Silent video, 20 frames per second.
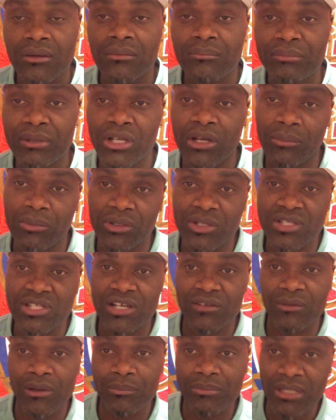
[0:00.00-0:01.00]
Big up on
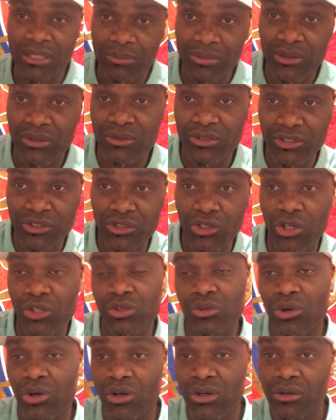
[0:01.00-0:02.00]
yourself and people. When you don't
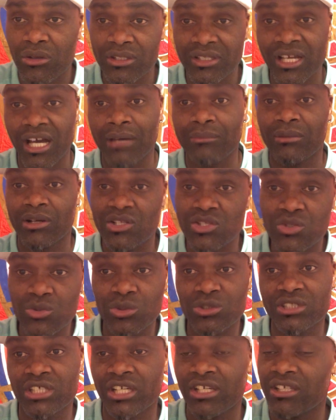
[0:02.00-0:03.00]
know, Yardman
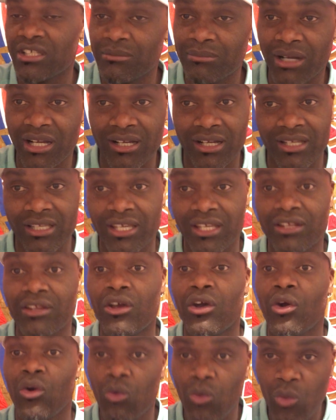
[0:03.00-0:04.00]
soon checking back again.
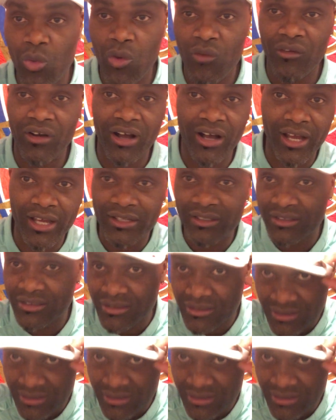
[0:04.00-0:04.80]
Over and